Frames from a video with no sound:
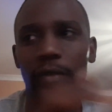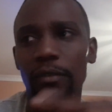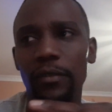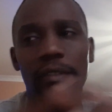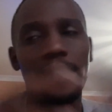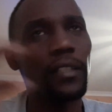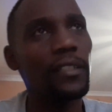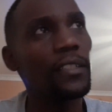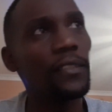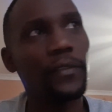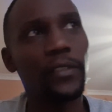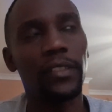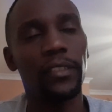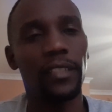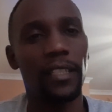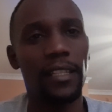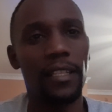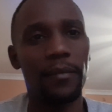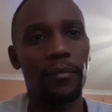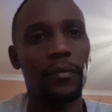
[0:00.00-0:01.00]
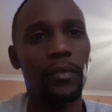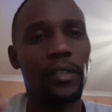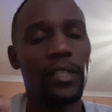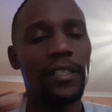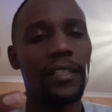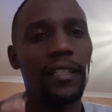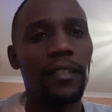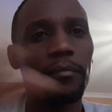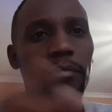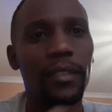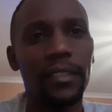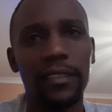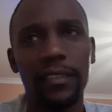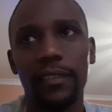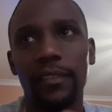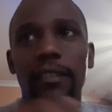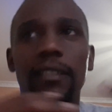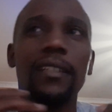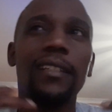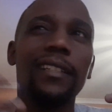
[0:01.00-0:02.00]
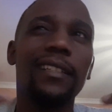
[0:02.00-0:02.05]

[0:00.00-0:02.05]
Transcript: or if you see them on a daily basis,